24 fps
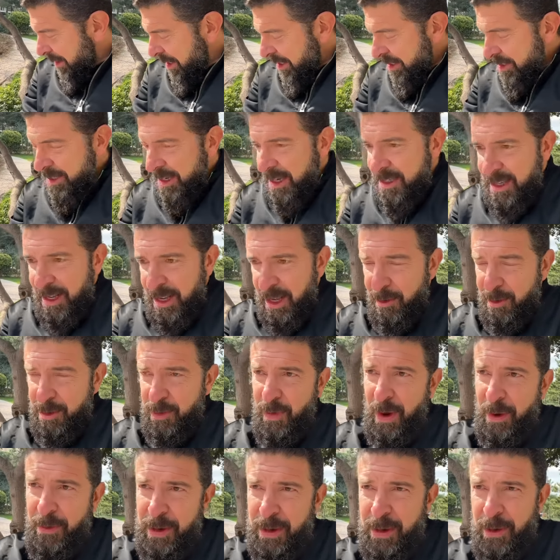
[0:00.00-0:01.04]
he says that he was
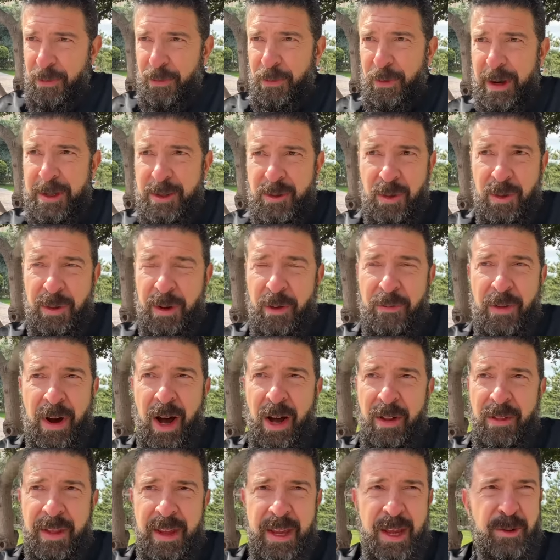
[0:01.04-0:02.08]
very good friends with
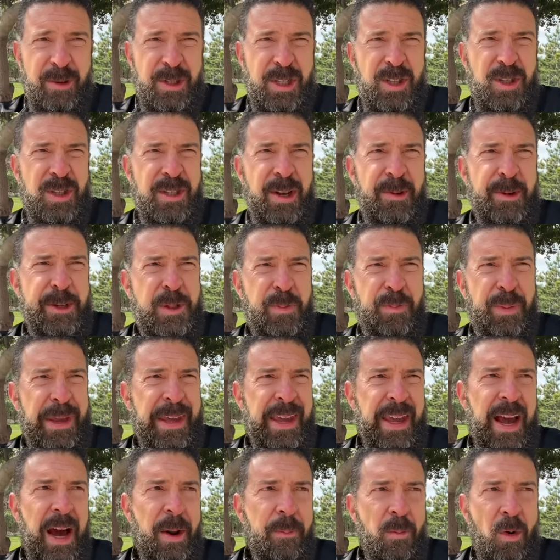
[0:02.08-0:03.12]
Navalny. He was
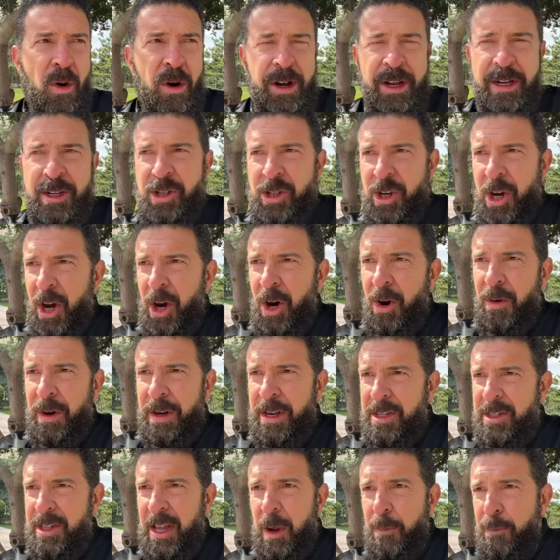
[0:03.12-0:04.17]
speaking on Morning Joe, and
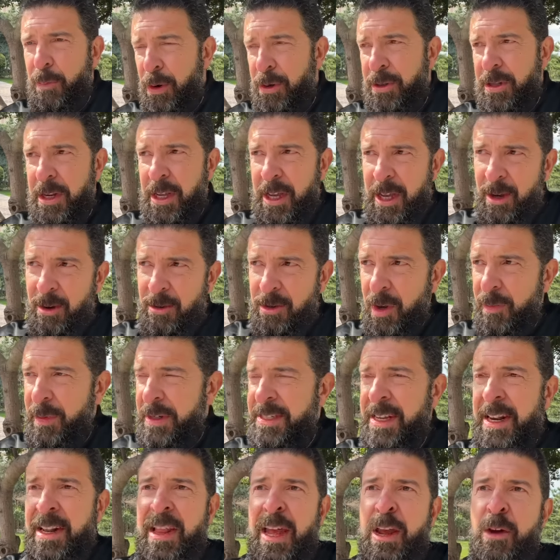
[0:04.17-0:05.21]
he's like, Putin killed him. He
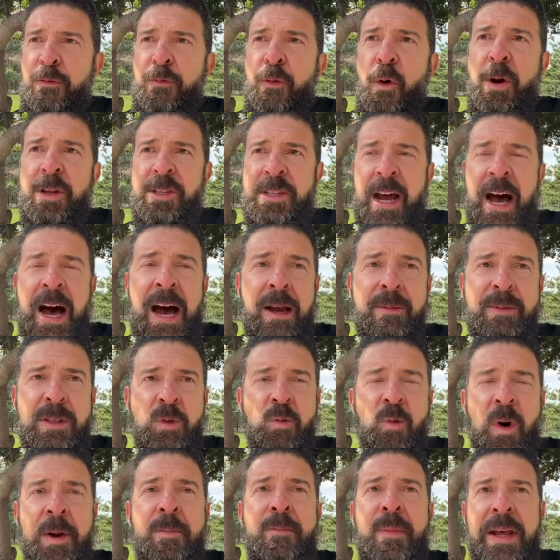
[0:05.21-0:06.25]
said it like 4 times. In
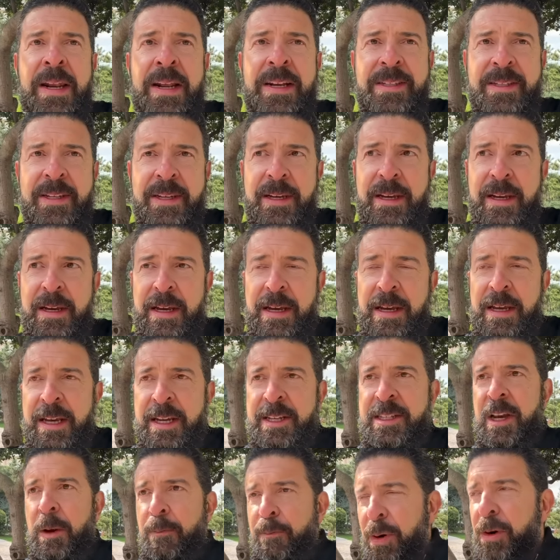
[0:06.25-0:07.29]
1 minute, he
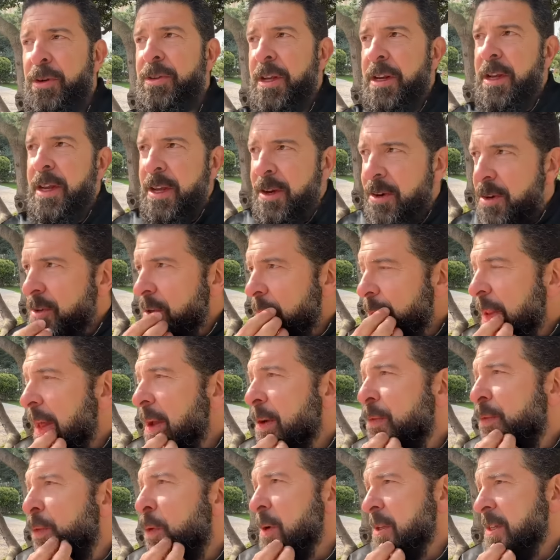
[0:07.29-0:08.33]
said Putin killed him
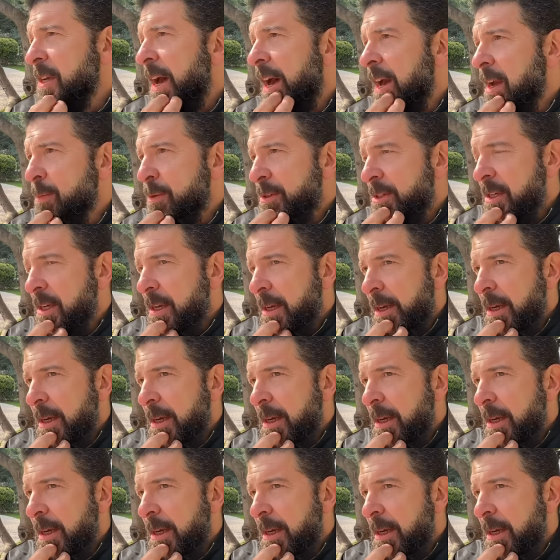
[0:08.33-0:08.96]
like 4 times.